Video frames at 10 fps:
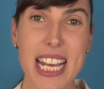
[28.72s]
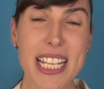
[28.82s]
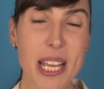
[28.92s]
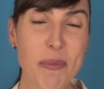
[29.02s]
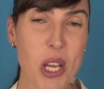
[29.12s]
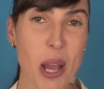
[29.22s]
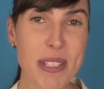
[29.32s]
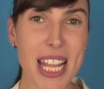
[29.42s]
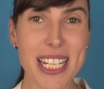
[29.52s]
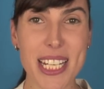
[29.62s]

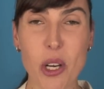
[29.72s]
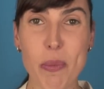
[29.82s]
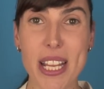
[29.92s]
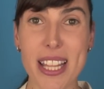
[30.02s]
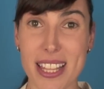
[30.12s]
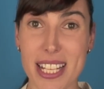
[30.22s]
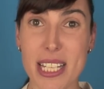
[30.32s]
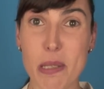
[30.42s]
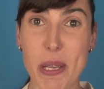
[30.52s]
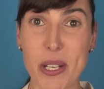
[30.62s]
Sometimes they tell me that
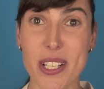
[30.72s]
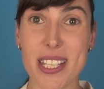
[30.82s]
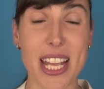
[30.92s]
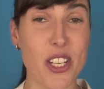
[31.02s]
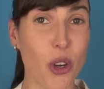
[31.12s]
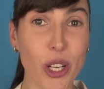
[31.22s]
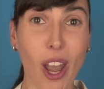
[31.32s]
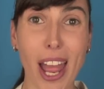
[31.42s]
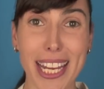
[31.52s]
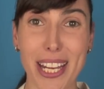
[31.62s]
this is because they don't
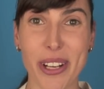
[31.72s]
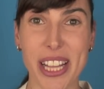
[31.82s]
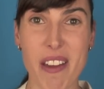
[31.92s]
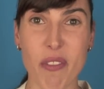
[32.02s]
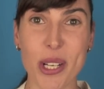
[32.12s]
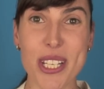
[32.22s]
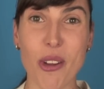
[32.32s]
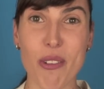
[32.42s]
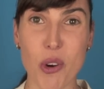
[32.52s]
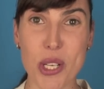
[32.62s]
like hearing their voice
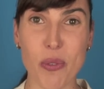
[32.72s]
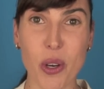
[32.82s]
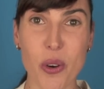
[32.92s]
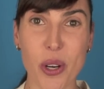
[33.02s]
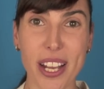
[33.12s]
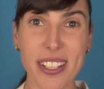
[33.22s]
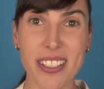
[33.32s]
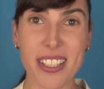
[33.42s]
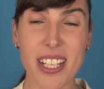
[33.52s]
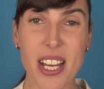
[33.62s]
on a voice recorder,
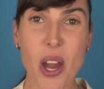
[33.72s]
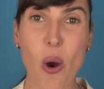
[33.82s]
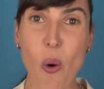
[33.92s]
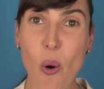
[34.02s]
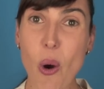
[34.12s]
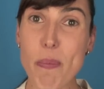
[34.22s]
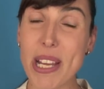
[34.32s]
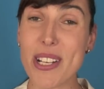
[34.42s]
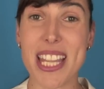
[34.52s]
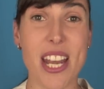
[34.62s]
or
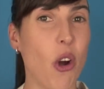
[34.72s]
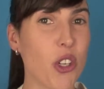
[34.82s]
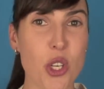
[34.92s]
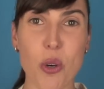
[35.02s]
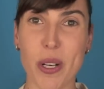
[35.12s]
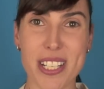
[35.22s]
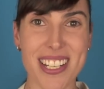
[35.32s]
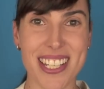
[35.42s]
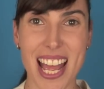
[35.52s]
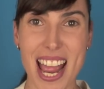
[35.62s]
because they're not sure what to
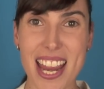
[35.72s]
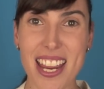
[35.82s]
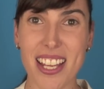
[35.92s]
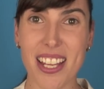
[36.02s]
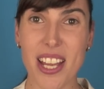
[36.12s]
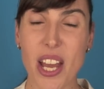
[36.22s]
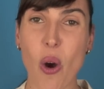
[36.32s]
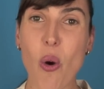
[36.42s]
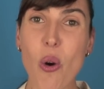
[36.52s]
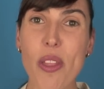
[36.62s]
say,
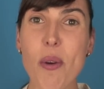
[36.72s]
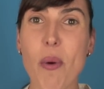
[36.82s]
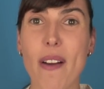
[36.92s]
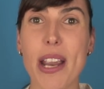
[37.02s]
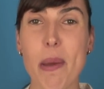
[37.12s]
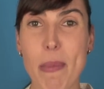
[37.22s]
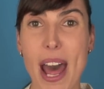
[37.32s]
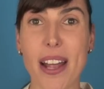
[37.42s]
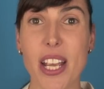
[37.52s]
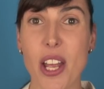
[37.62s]
or they're worried
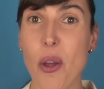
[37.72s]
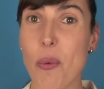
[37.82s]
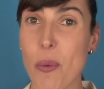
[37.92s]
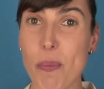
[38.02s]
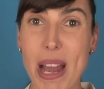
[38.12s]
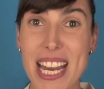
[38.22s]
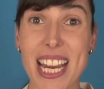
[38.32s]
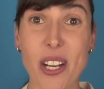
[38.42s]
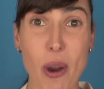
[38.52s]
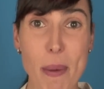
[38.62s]
about
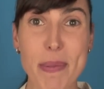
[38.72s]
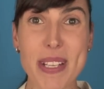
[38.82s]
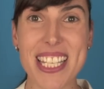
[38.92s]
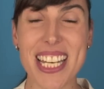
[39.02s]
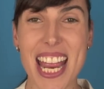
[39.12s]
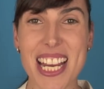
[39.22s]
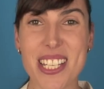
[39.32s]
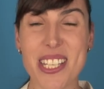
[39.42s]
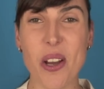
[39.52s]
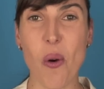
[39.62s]
making grammar
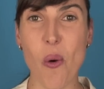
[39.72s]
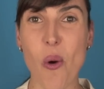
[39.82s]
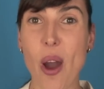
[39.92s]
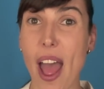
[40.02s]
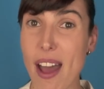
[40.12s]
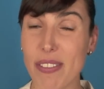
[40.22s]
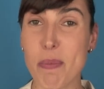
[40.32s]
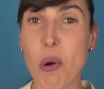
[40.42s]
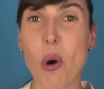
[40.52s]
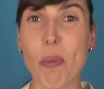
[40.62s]
mistakes or having
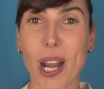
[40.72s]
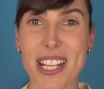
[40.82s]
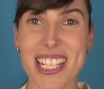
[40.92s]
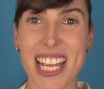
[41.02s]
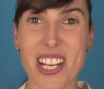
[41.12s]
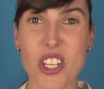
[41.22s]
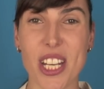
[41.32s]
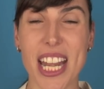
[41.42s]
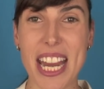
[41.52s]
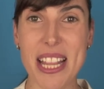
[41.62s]
poor
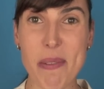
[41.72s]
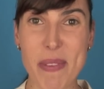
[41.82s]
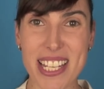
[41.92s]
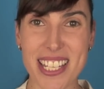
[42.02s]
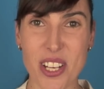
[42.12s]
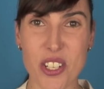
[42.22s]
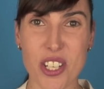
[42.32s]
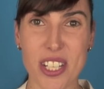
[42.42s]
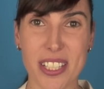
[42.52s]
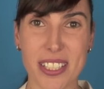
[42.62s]
pronunciation in the message.